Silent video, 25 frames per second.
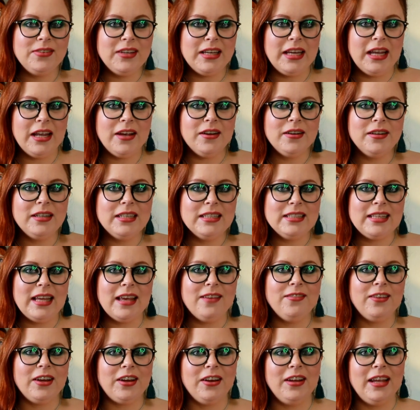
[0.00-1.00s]
video is
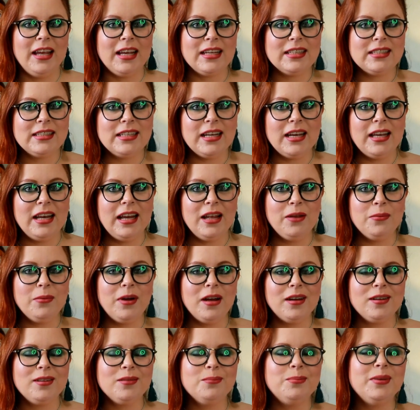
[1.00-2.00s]
a very exciting
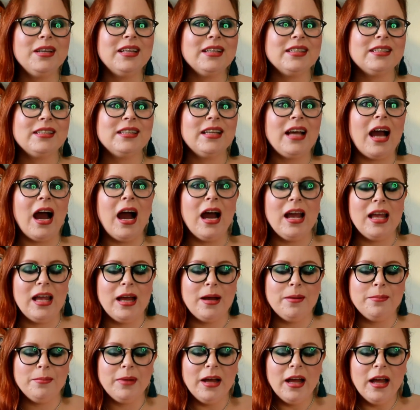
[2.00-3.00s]
one because I
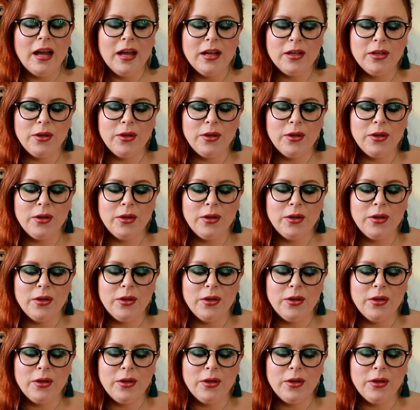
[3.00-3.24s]
am